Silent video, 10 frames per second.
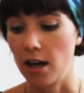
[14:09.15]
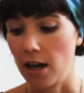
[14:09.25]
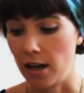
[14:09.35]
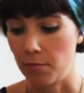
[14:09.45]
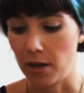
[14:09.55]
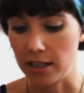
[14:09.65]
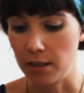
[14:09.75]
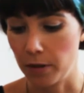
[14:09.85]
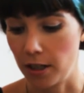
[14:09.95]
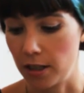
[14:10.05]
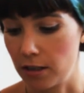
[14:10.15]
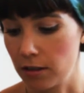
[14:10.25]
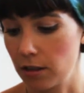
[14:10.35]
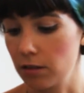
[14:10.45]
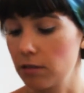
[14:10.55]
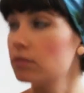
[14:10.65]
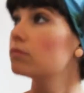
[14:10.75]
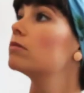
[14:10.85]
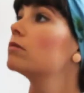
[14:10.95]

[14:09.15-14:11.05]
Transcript: I keep it in a little